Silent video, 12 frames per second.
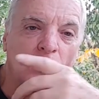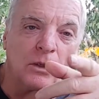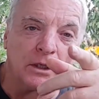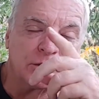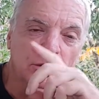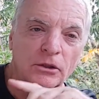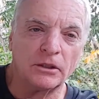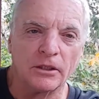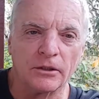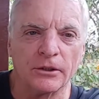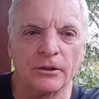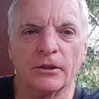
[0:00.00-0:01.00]
Oh, I should
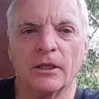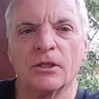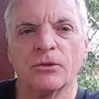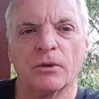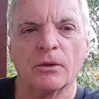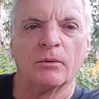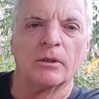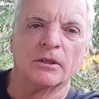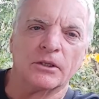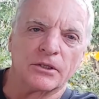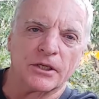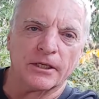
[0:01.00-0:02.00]
tell you, that's what I
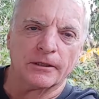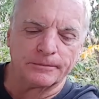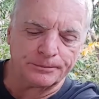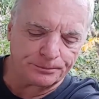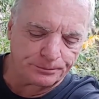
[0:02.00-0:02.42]
wanted to say.